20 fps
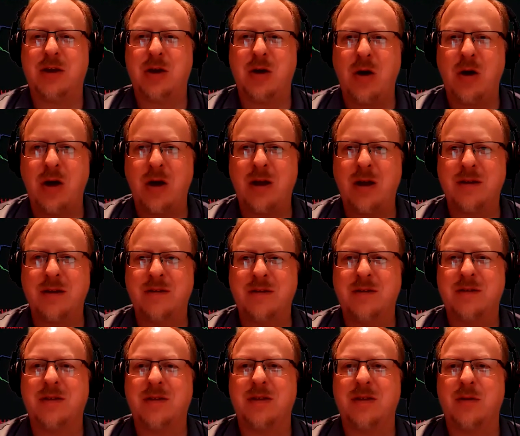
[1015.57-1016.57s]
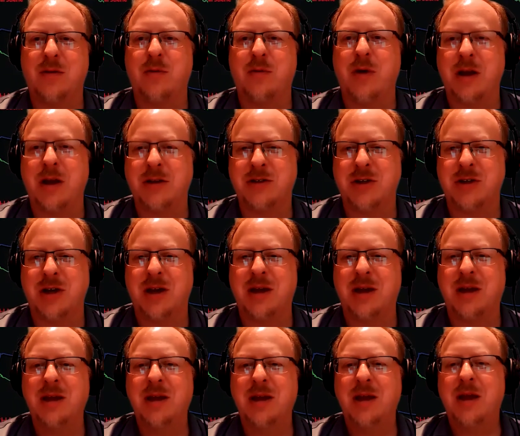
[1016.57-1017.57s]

caused the Russia